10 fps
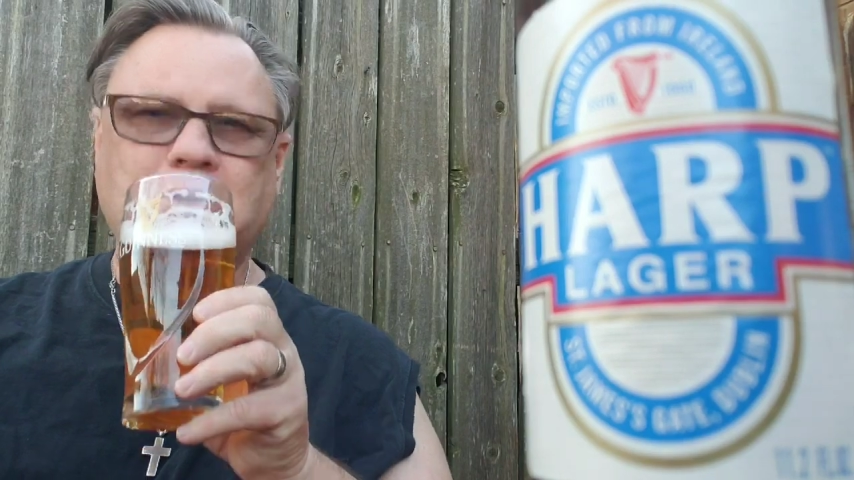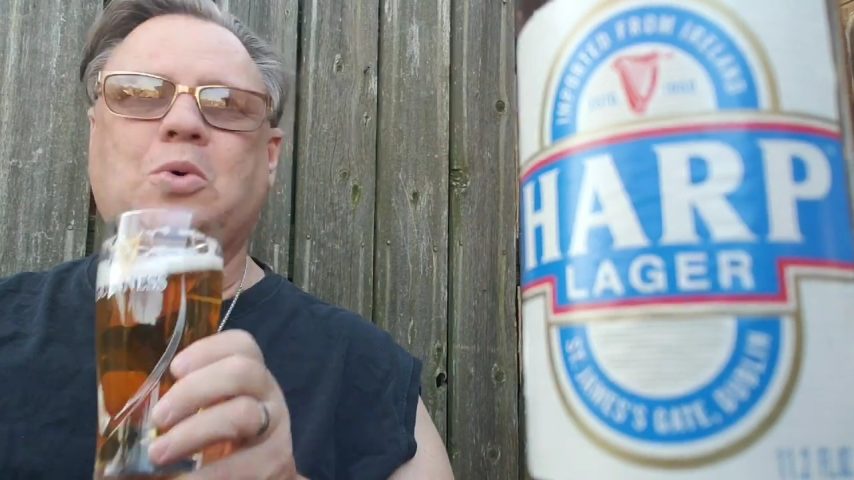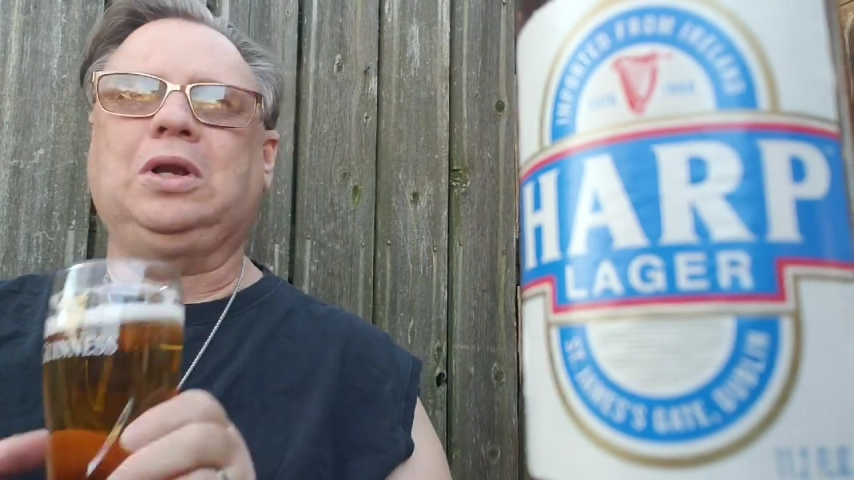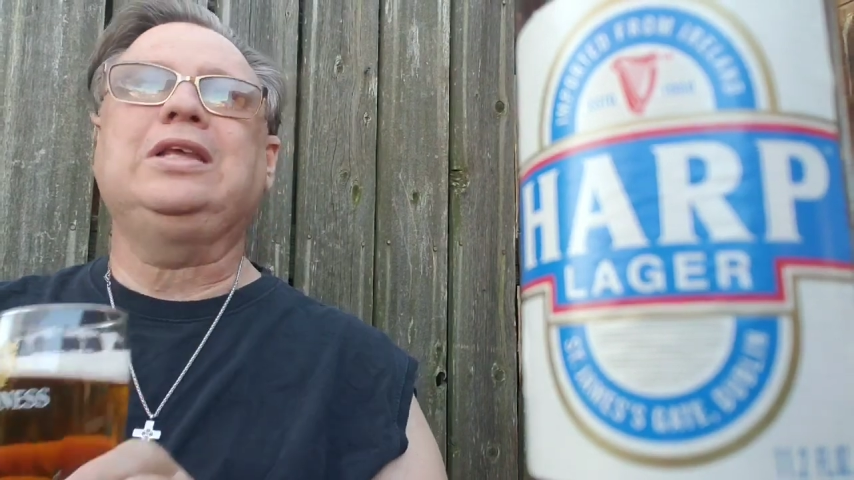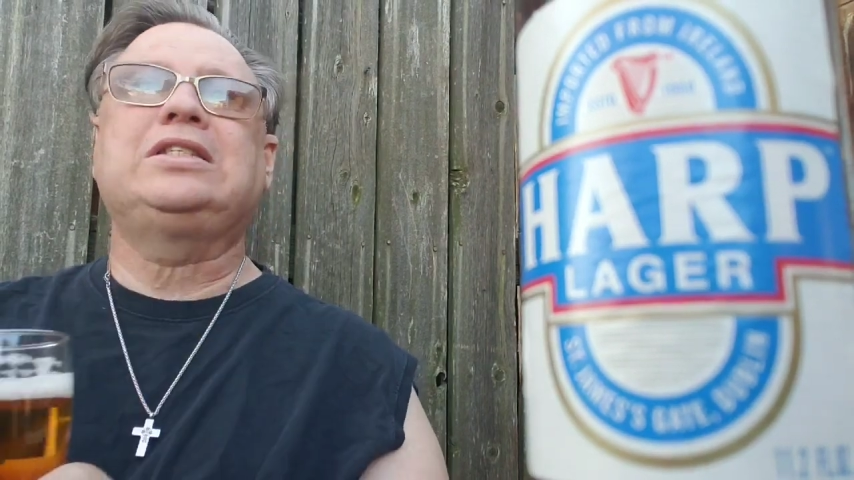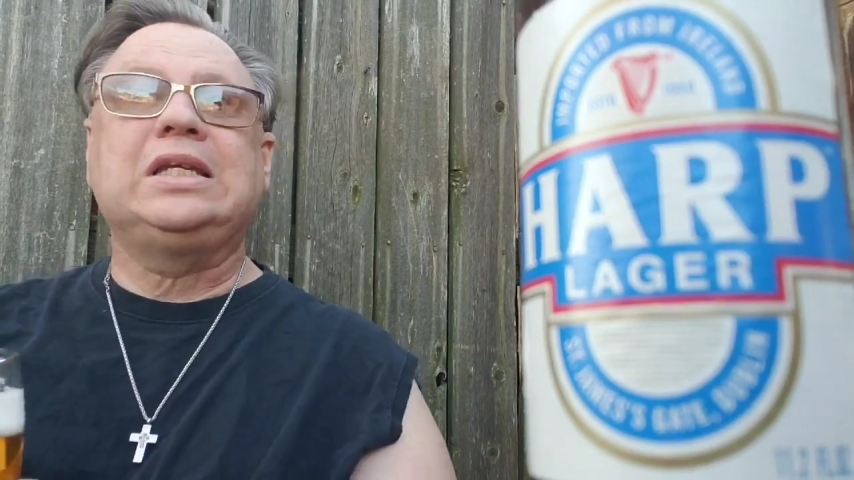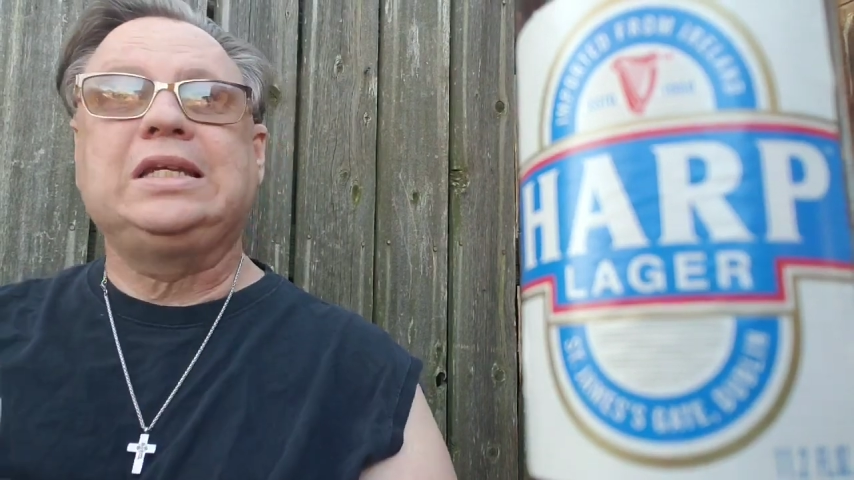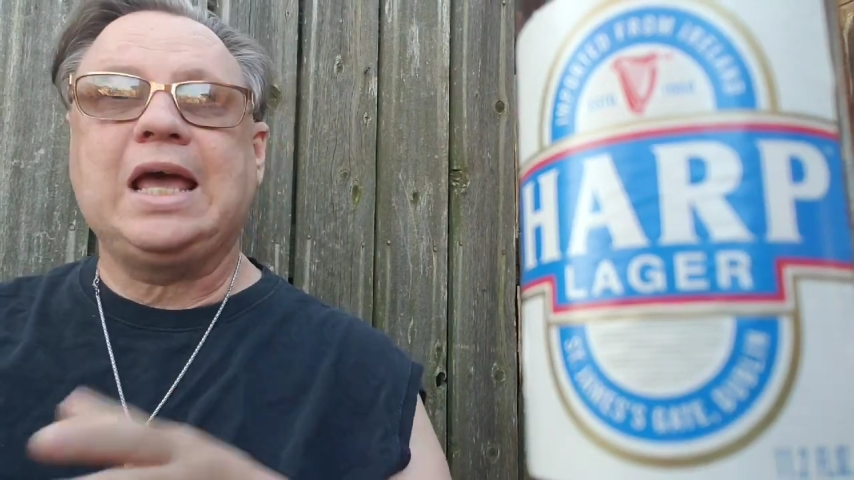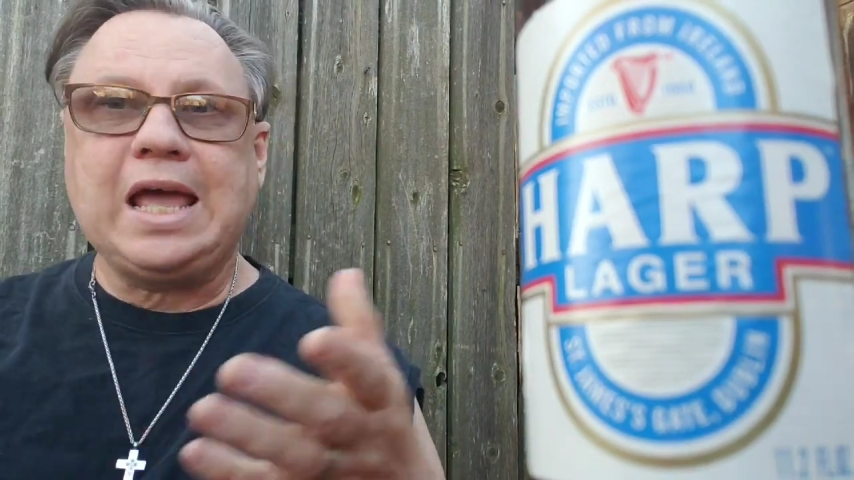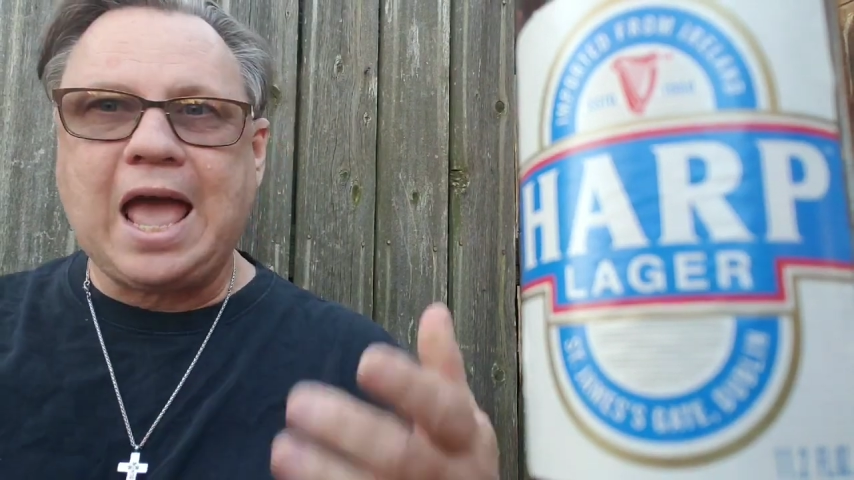So it is the
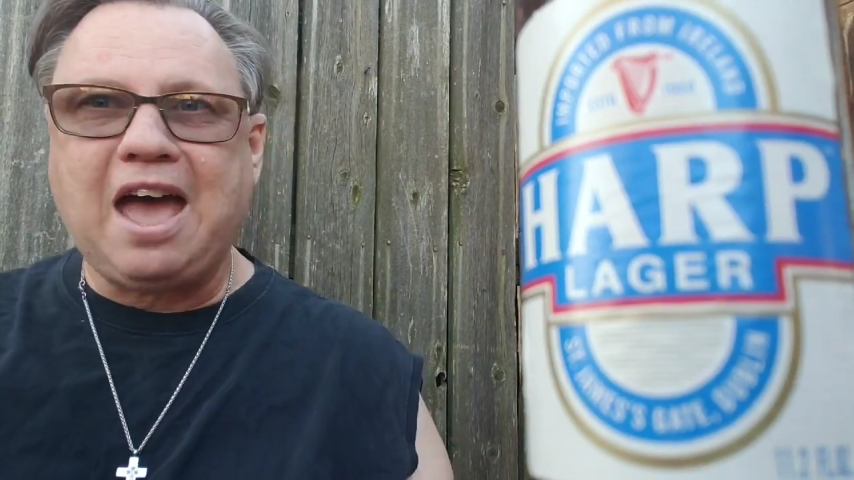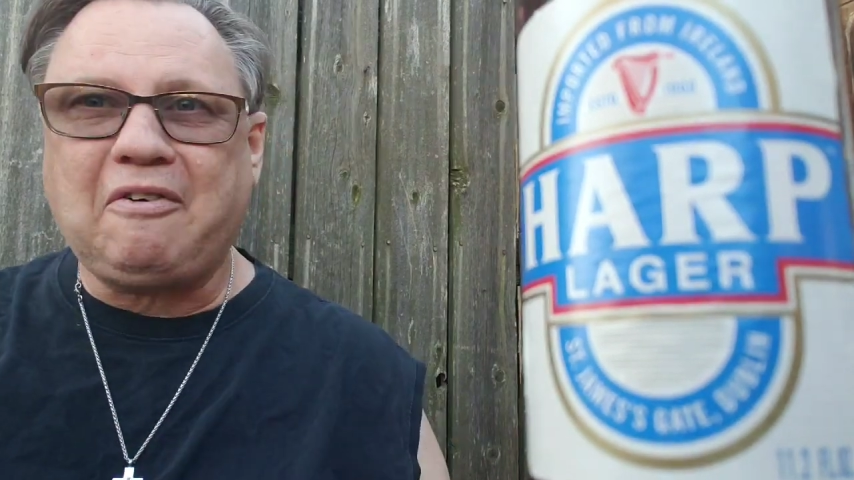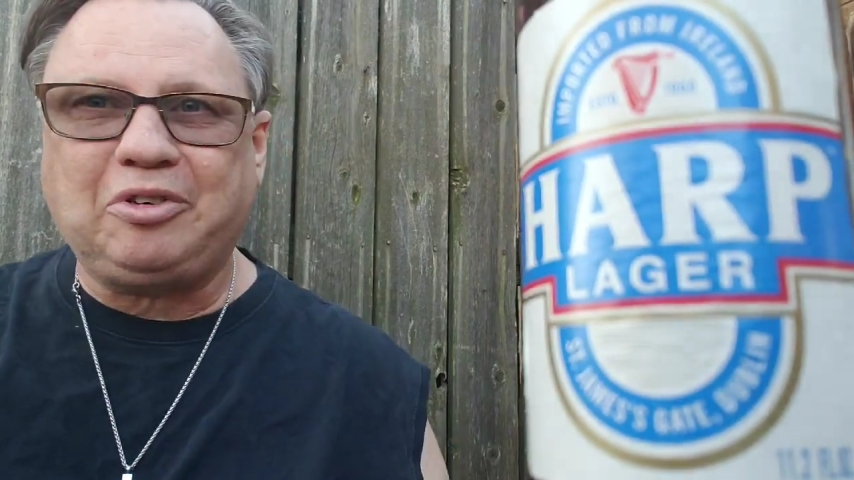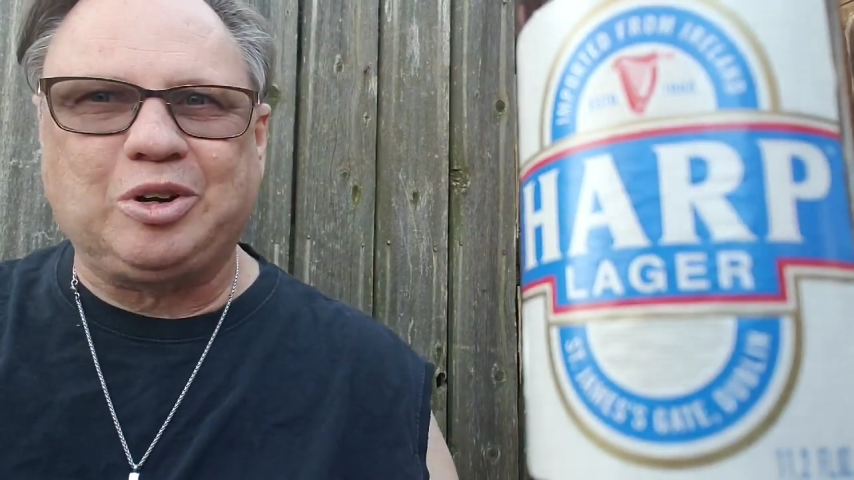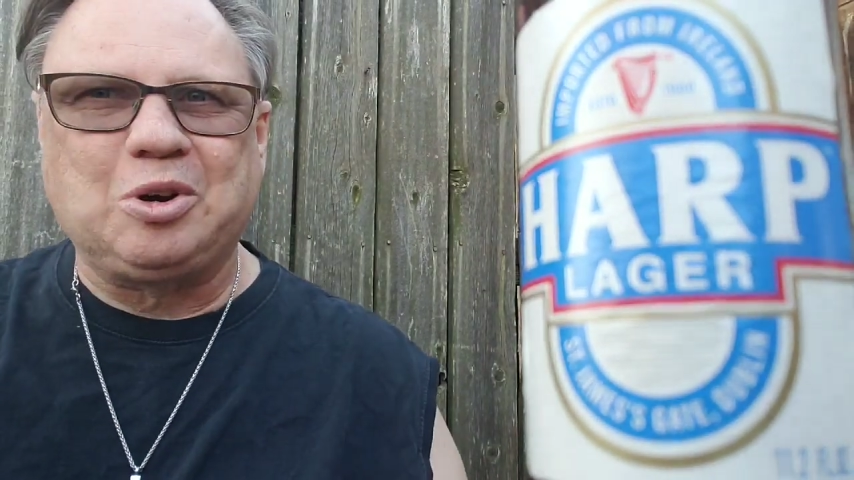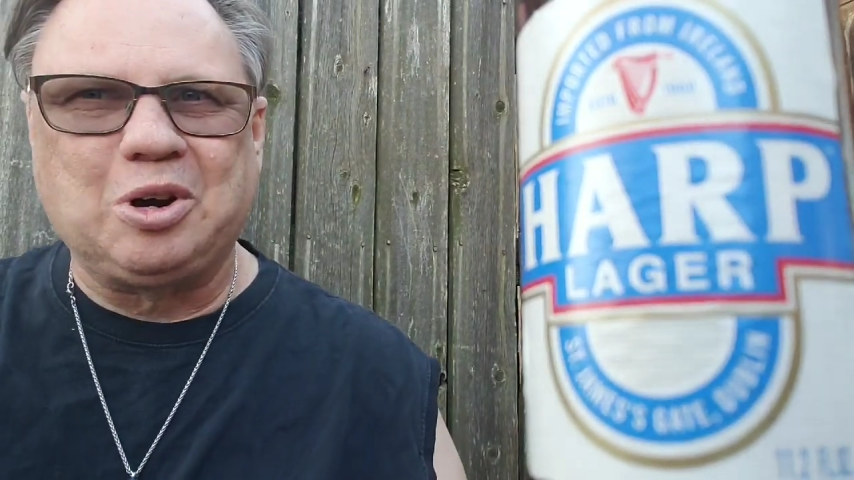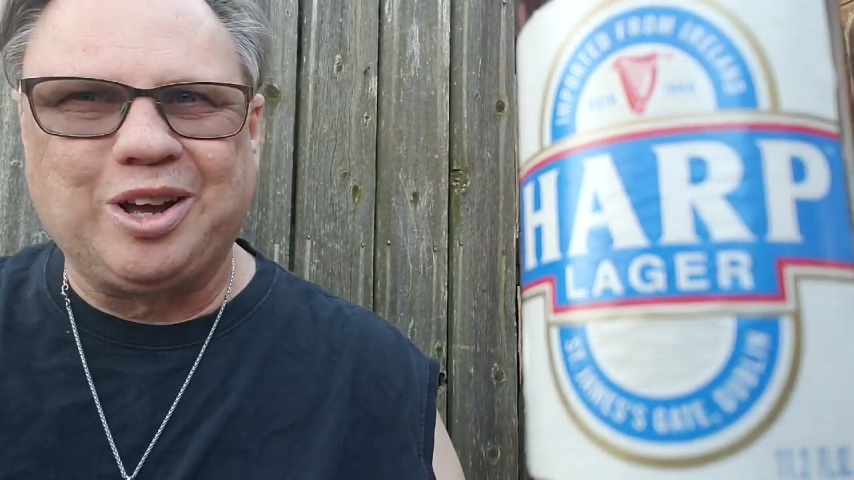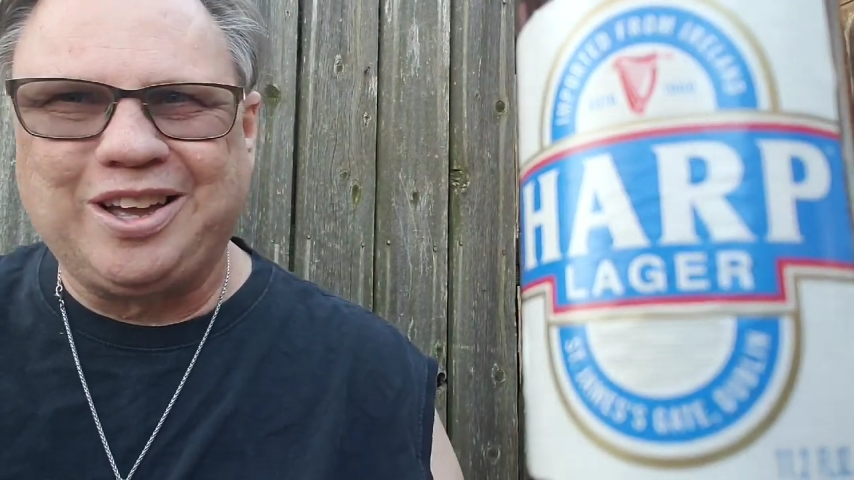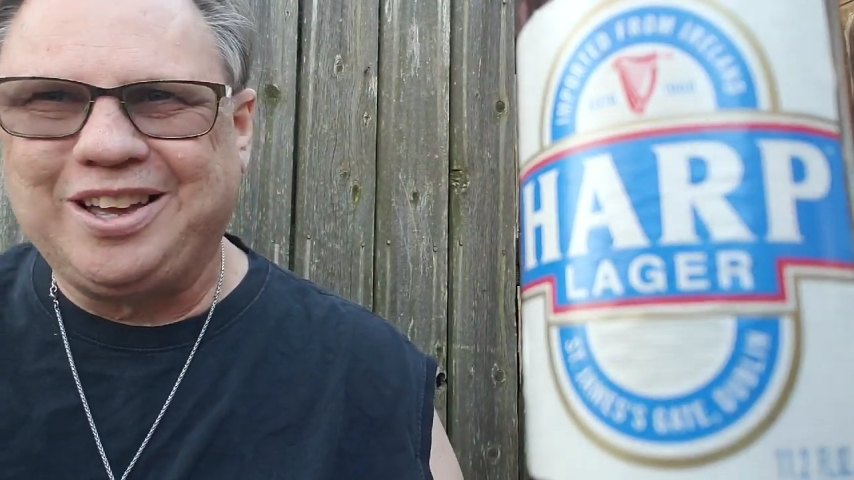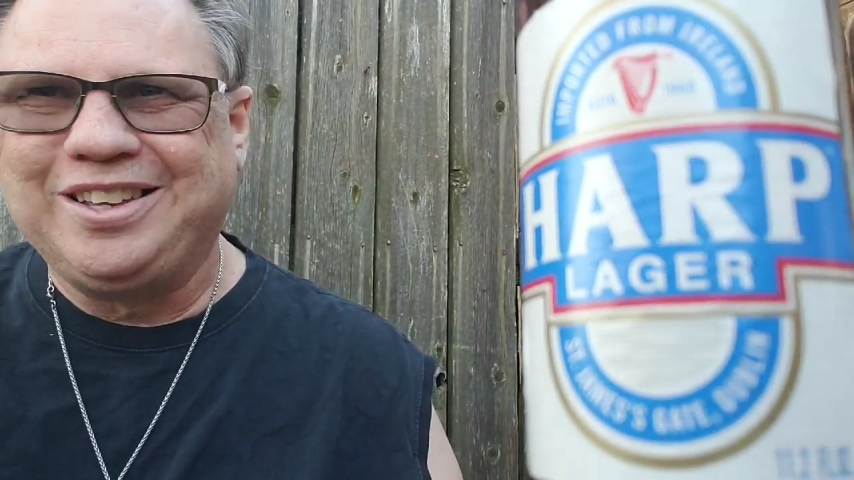day
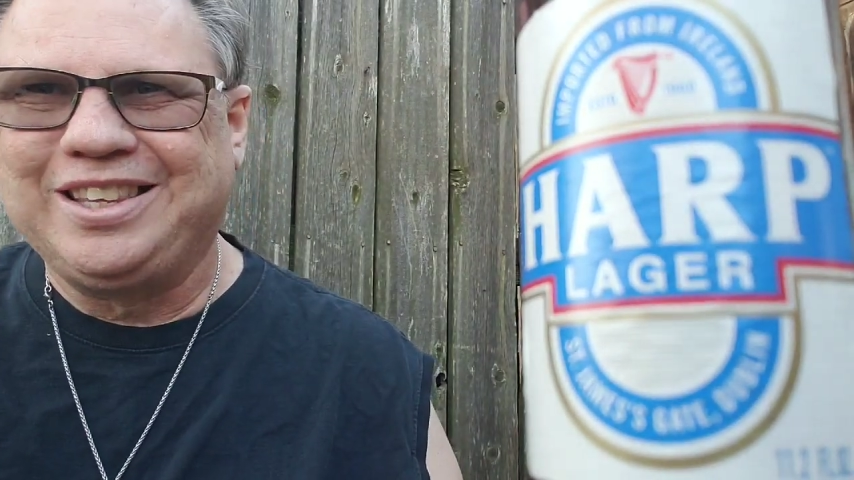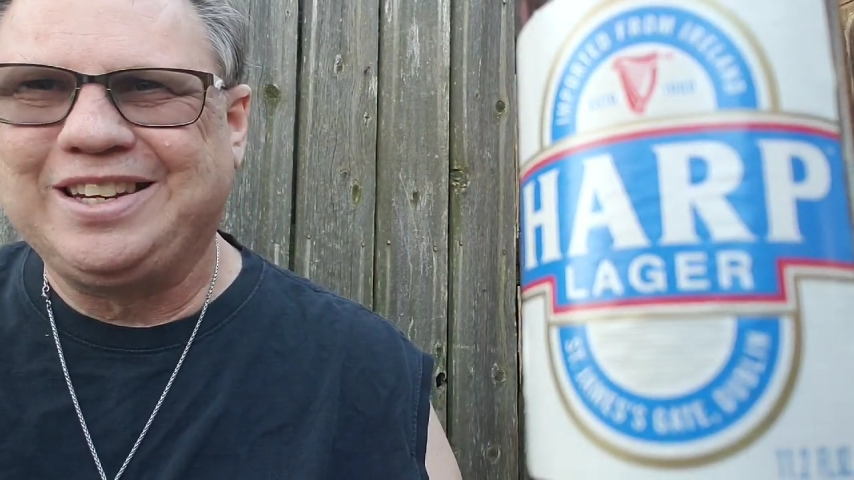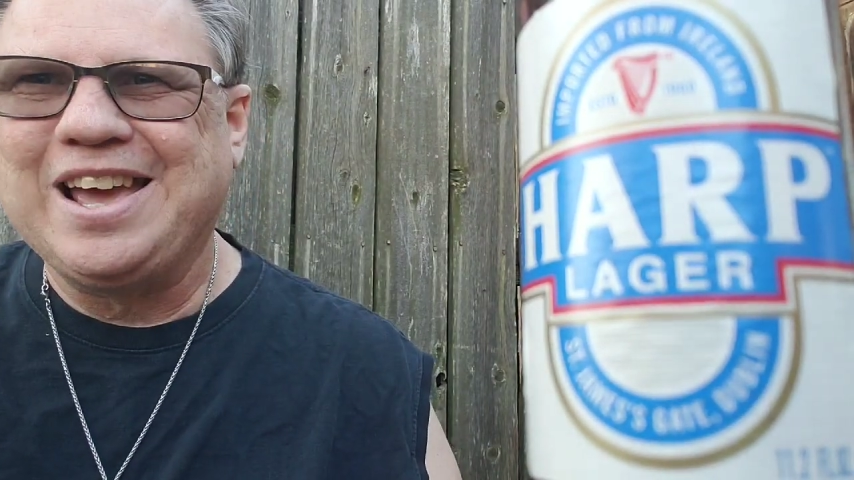after